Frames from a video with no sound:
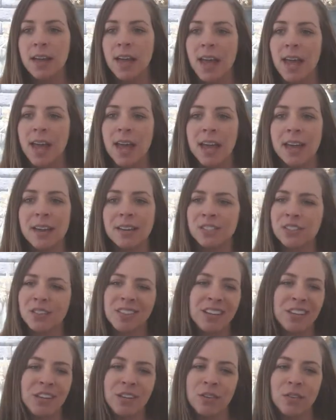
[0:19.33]
and so
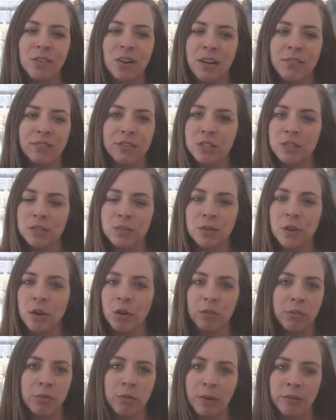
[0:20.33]
that you don't have to go
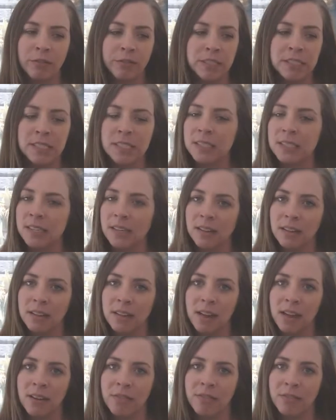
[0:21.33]
through every detail
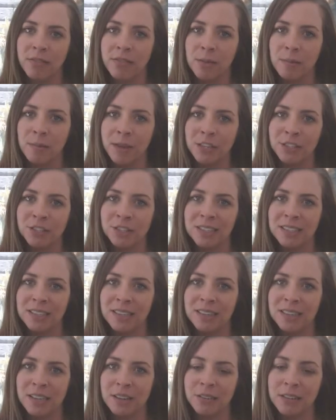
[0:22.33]
of the pages that
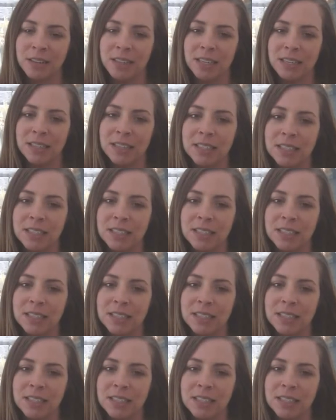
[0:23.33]
they released.